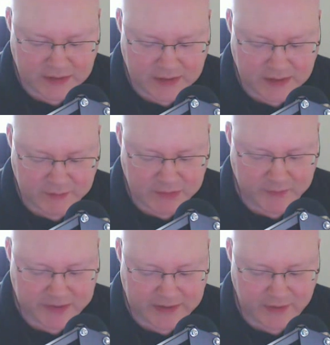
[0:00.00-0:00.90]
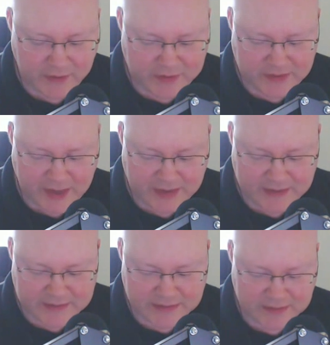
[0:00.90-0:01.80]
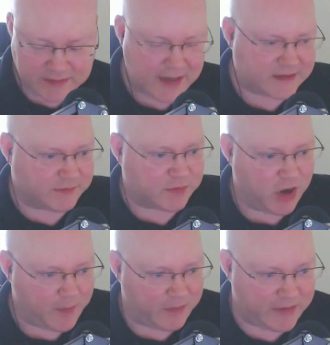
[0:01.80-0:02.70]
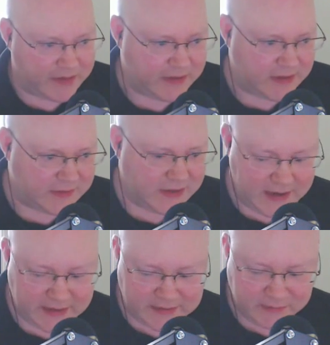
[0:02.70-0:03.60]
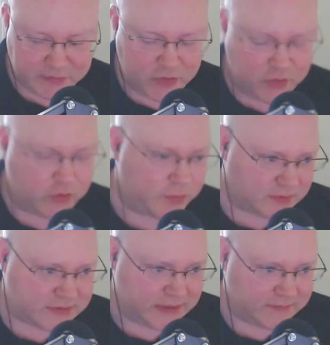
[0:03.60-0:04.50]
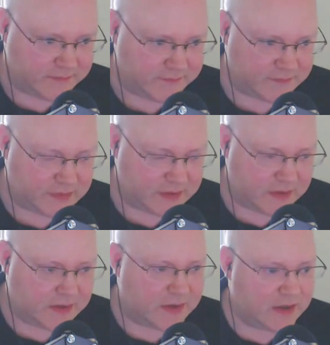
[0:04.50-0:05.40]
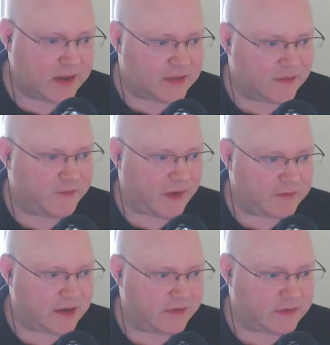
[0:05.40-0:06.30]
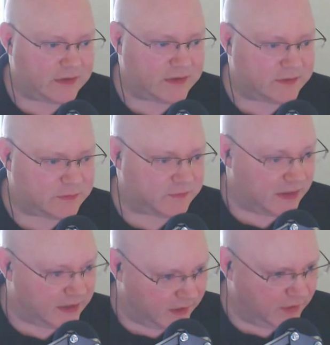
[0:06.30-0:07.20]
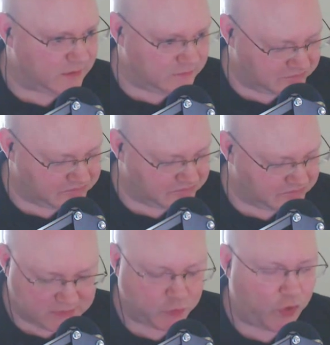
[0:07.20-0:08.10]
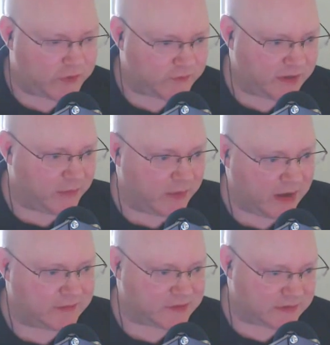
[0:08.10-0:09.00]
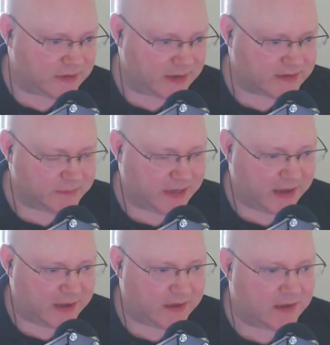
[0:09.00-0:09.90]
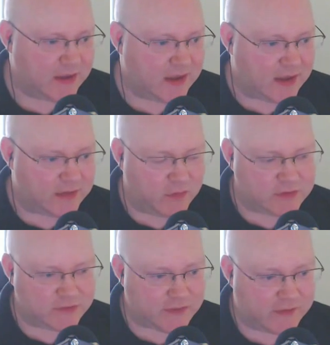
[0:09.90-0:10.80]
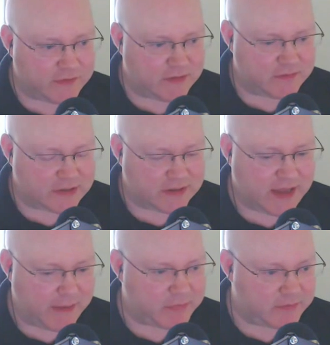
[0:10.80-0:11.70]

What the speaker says: with a bit of luck, they added they had some copper in and they added some cobalt in, and they found out that this was really good. This worked really well. It was an SMA, and they also found out, and they kept